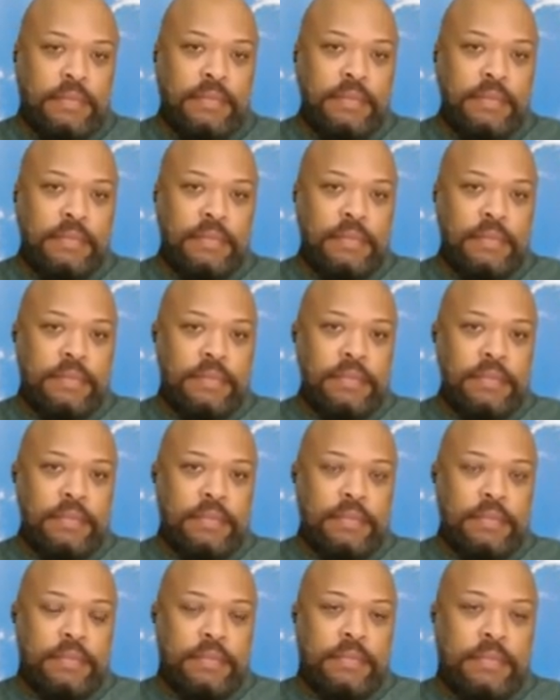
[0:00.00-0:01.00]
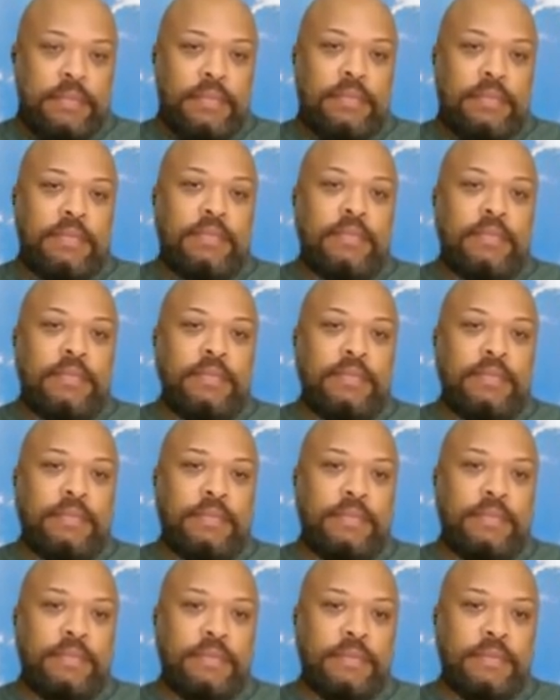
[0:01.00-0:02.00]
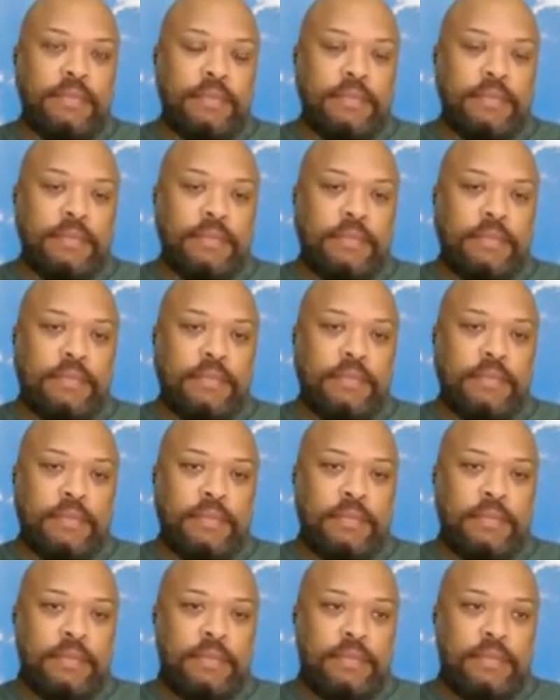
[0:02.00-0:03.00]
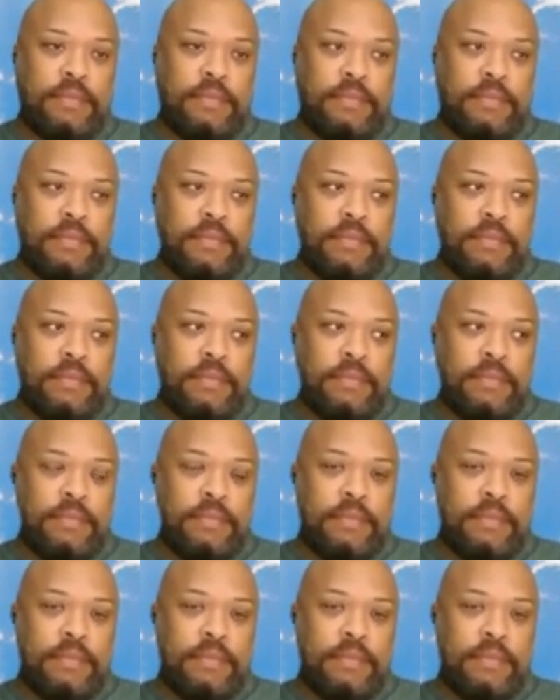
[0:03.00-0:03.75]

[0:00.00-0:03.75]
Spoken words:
This person isn't speaking.